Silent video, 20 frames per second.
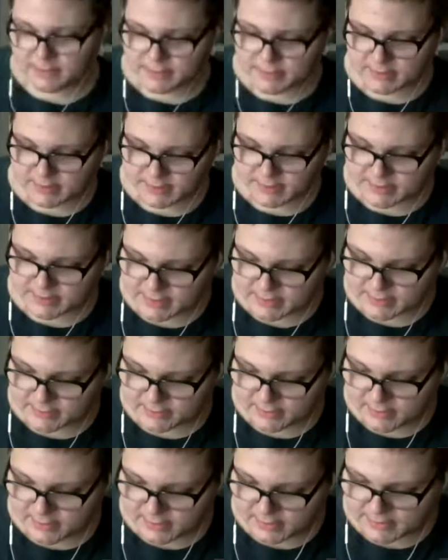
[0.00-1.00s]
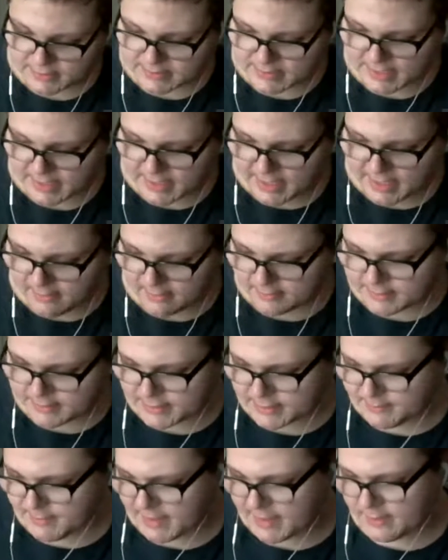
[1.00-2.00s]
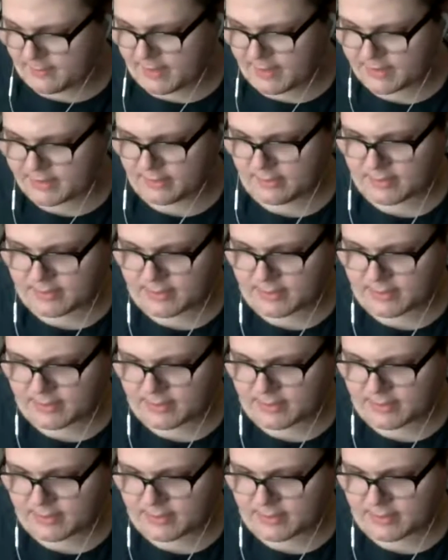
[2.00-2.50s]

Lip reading: going to say too. This is kind of how it was explained to me too, in